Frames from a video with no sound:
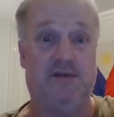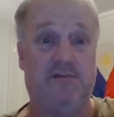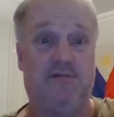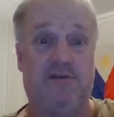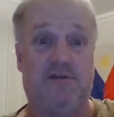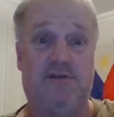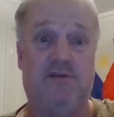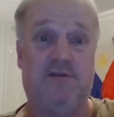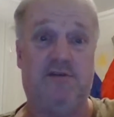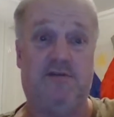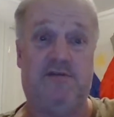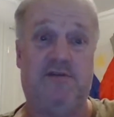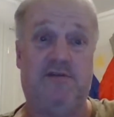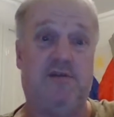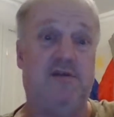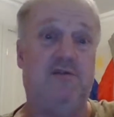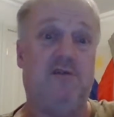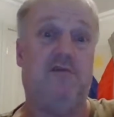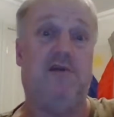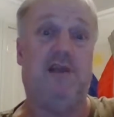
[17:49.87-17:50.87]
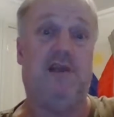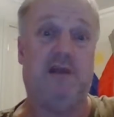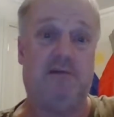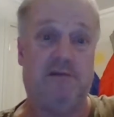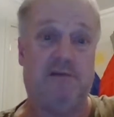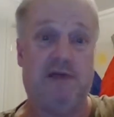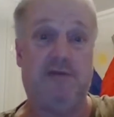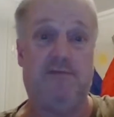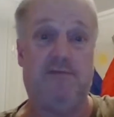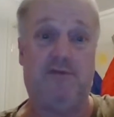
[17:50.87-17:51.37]
sometimes, holy
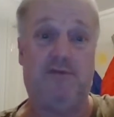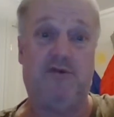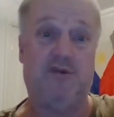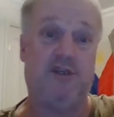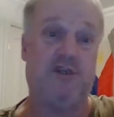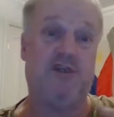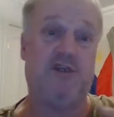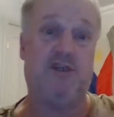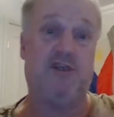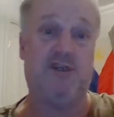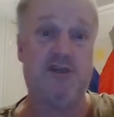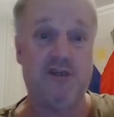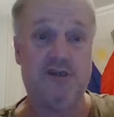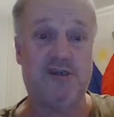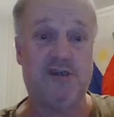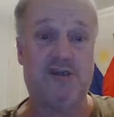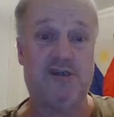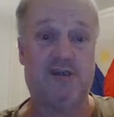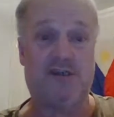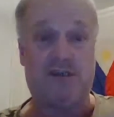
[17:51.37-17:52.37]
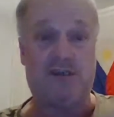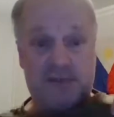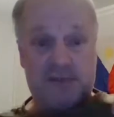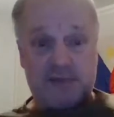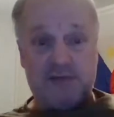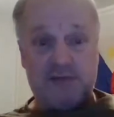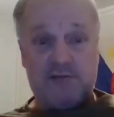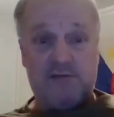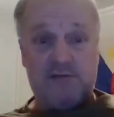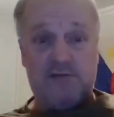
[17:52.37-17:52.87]
crap, my shirts
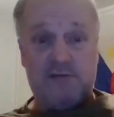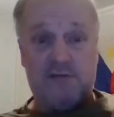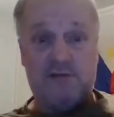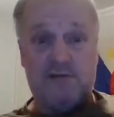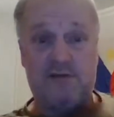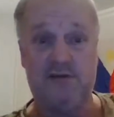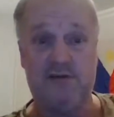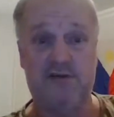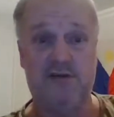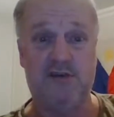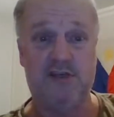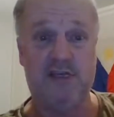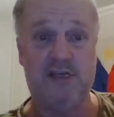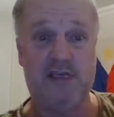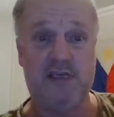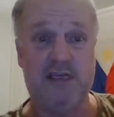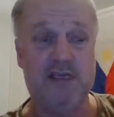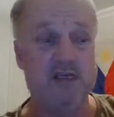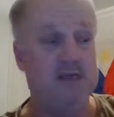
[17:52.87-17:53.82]
still look dirty.